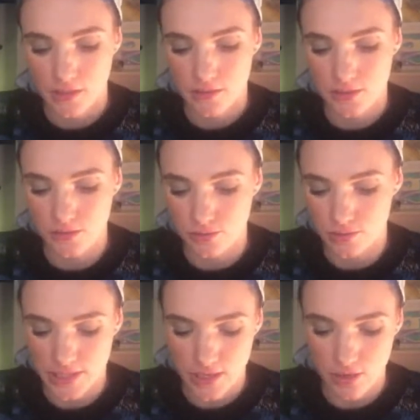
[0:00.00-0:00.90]
So
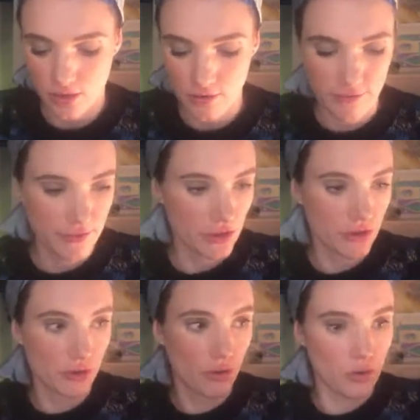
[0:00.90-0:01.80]
take off
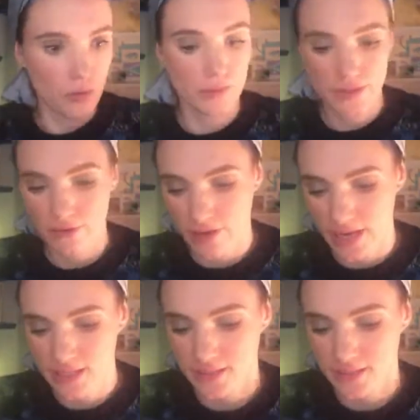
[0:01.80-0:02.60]
your old thread.